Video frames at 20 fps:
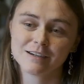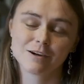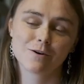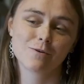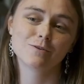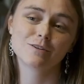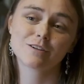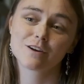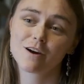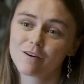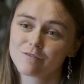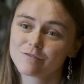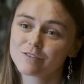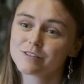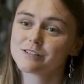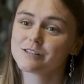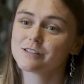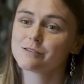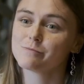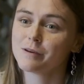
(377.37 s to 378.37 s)
going to
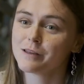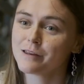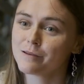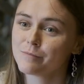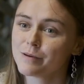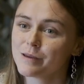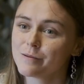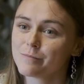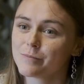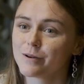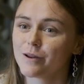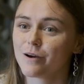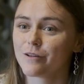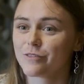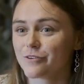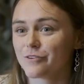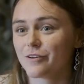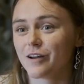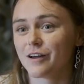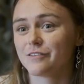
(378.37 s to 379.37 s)
conferences, meeting people
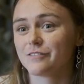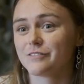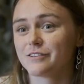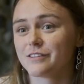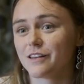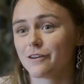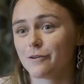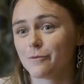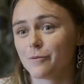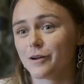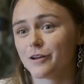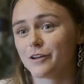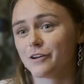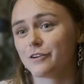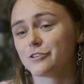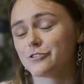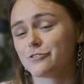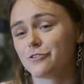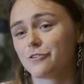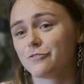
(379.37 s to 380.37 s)
on the ground that are working
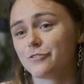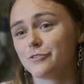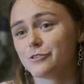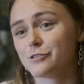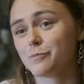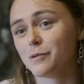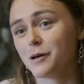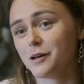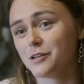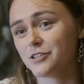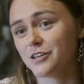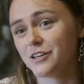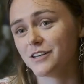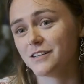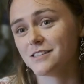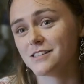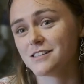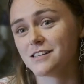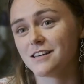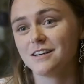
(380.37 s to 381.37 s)
on short food supply
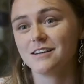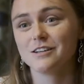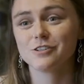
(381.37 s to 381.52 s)
chains,